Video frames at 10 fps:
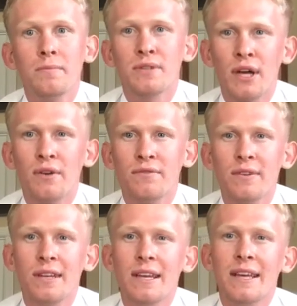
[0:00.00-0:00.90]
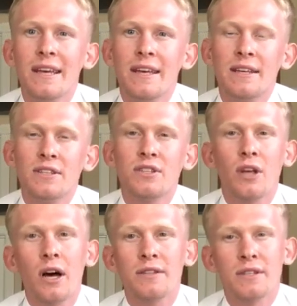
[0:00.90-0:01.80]
himself, his
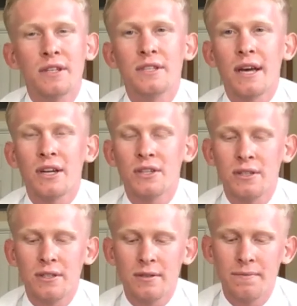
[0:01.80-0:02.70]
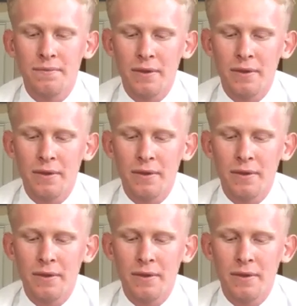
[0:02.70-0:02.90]
thoughts and his actions.